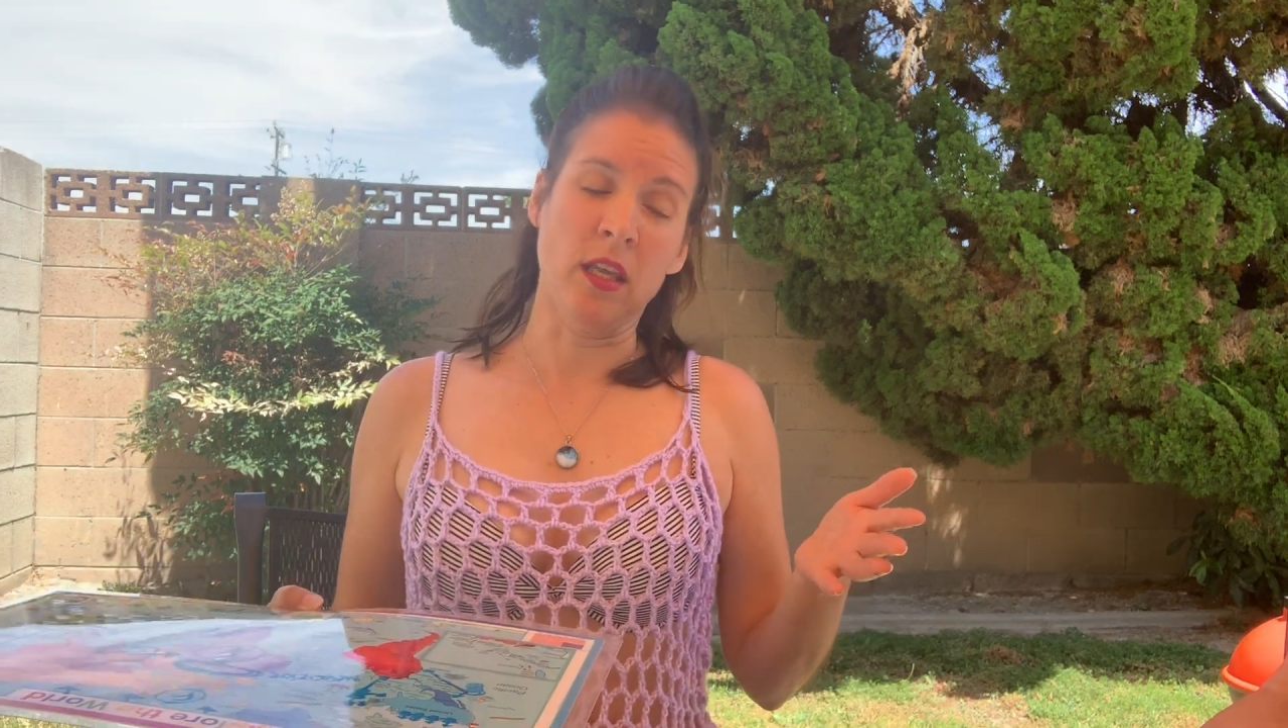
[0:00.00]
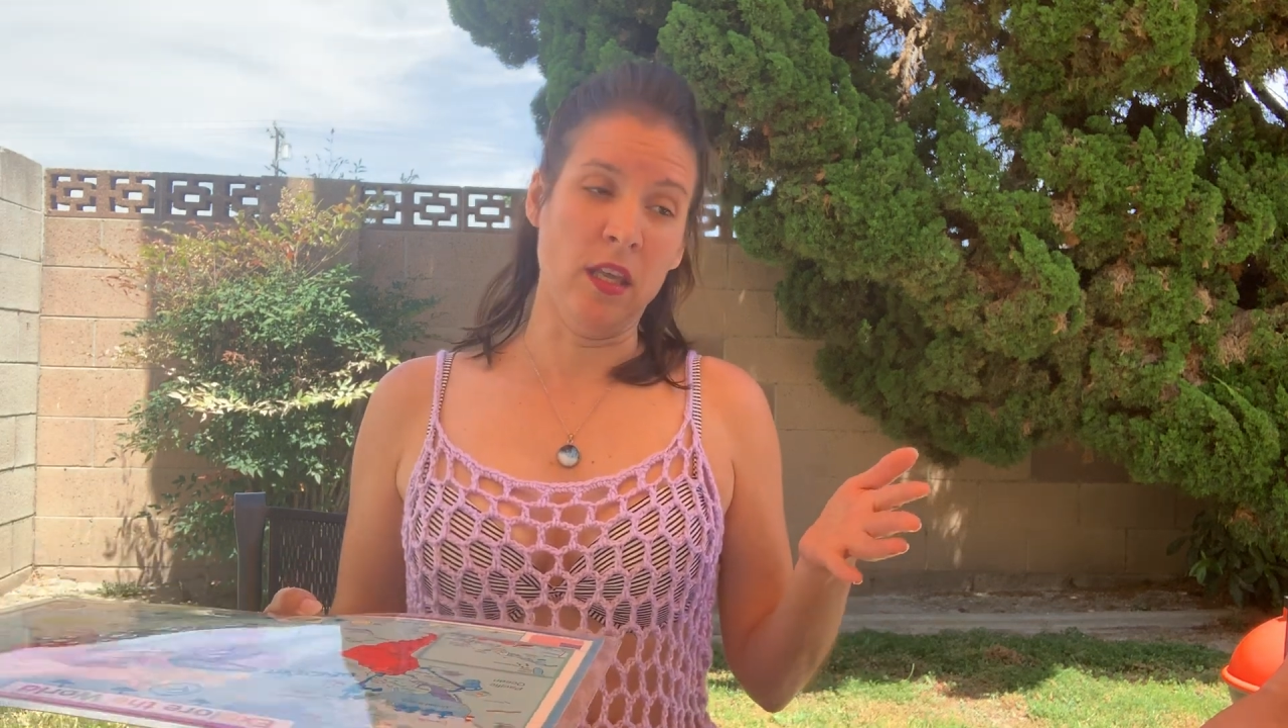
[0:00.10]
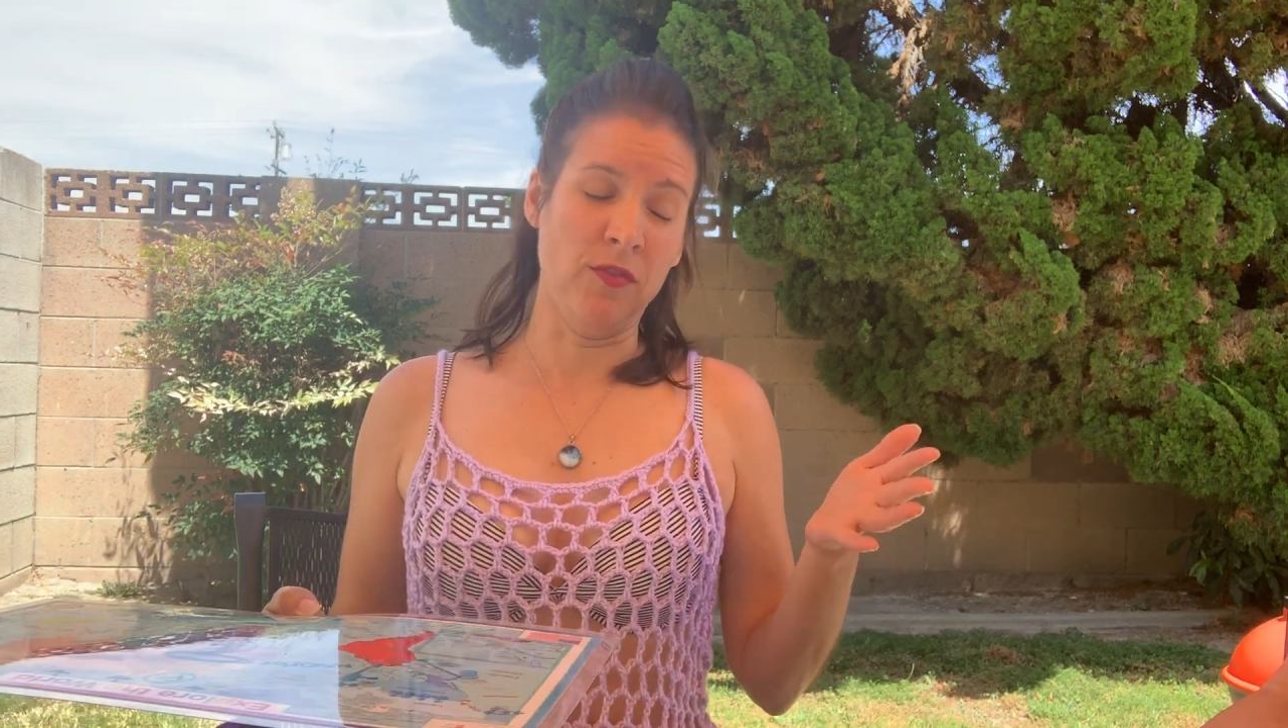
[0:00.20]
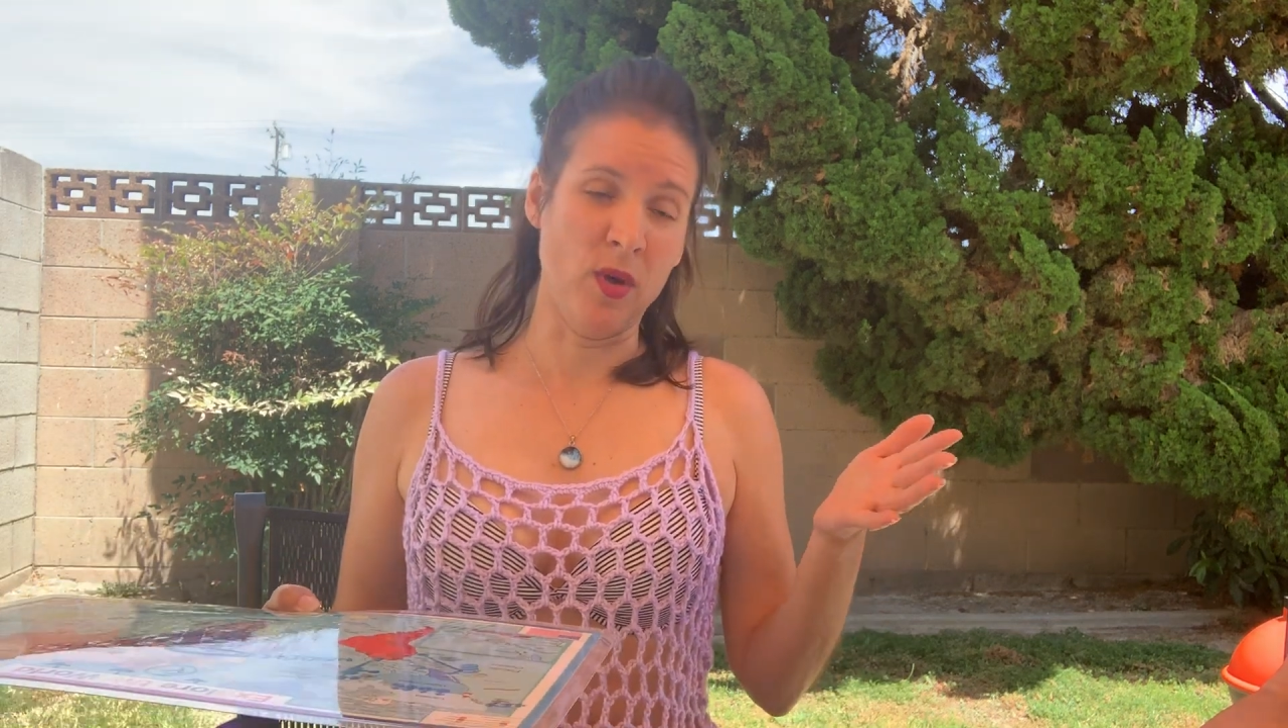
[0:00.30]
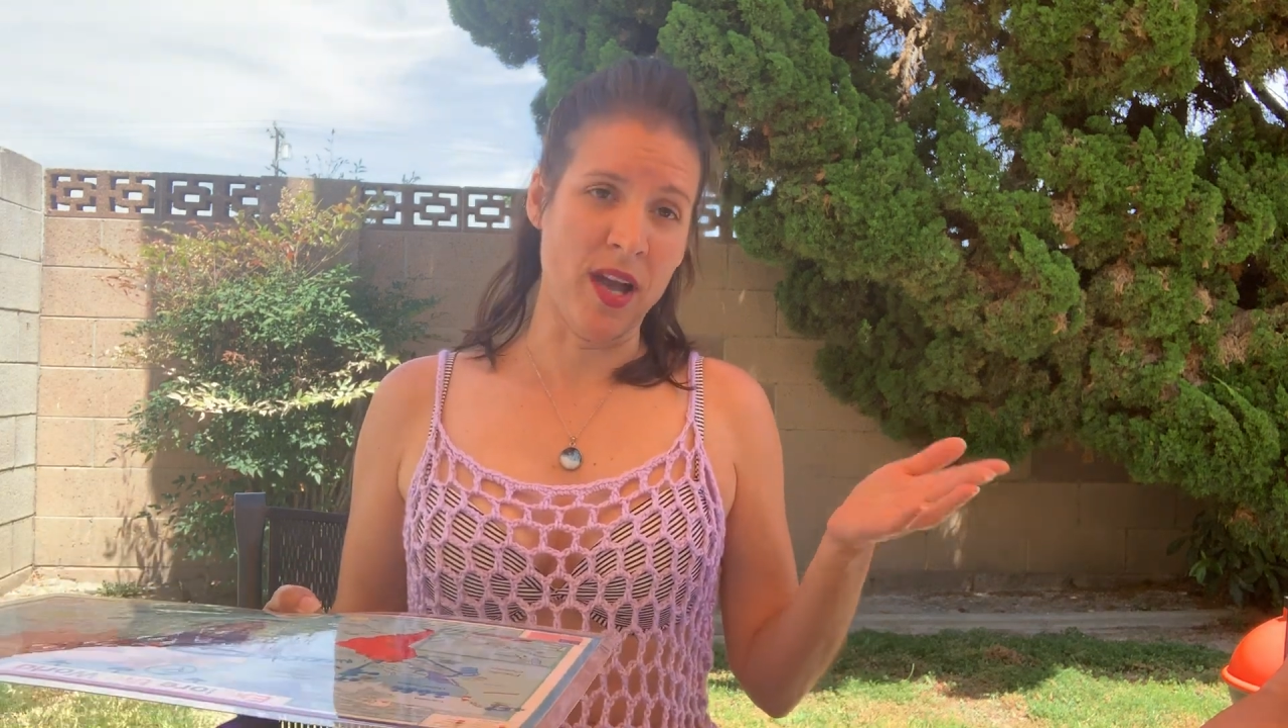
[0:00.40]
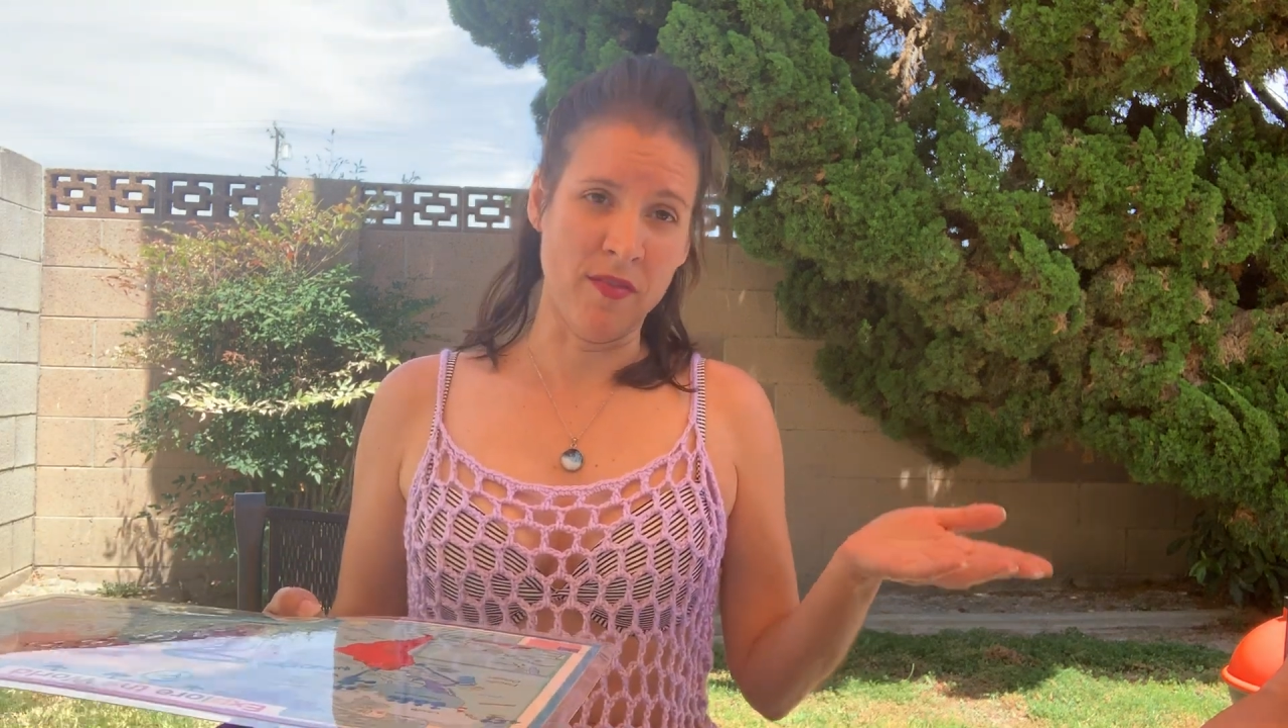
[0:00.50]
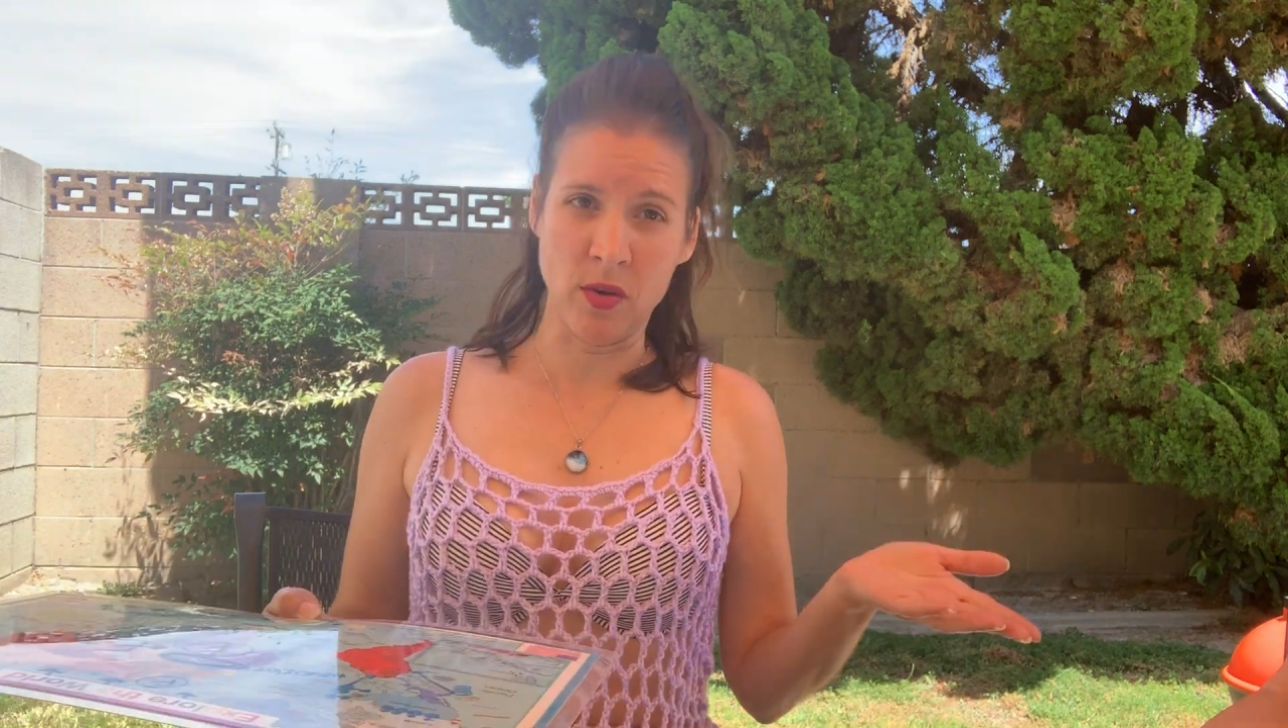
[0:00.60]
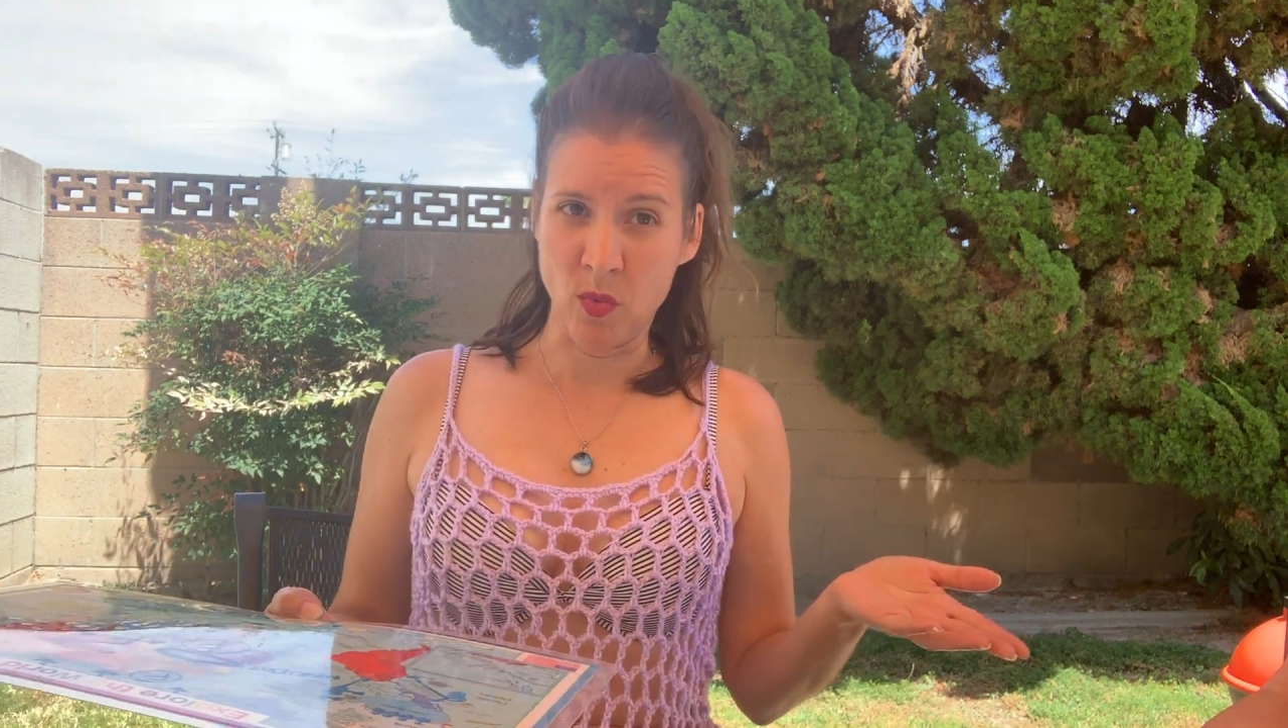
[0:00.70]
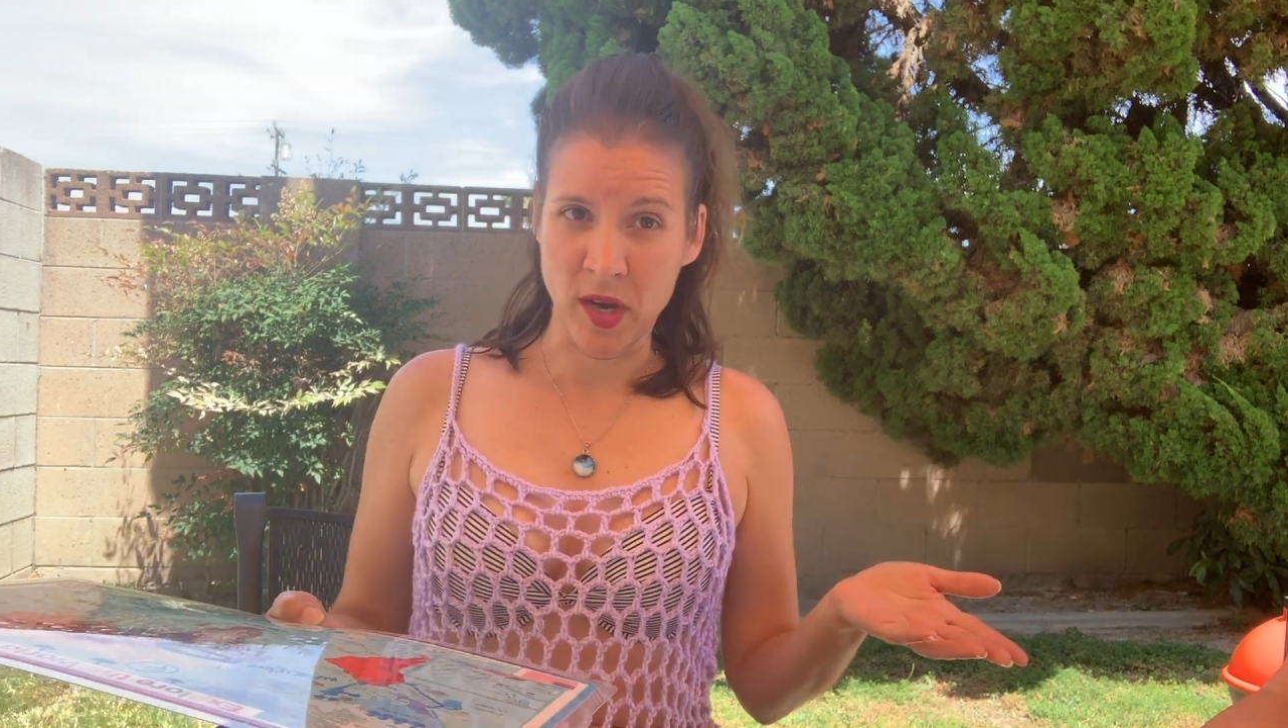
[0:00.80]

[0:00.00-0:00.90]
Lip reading: if you haven't